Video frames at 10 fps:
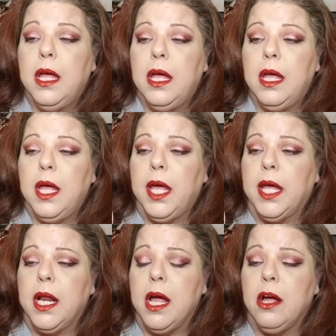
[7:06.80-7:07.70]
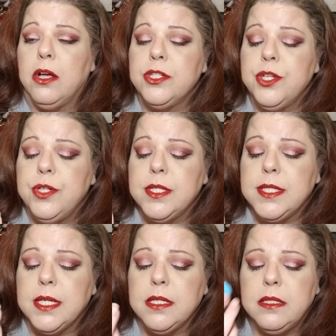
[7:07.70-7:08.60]
And I also use
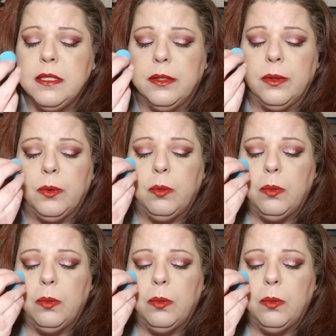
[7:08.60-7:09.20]
it to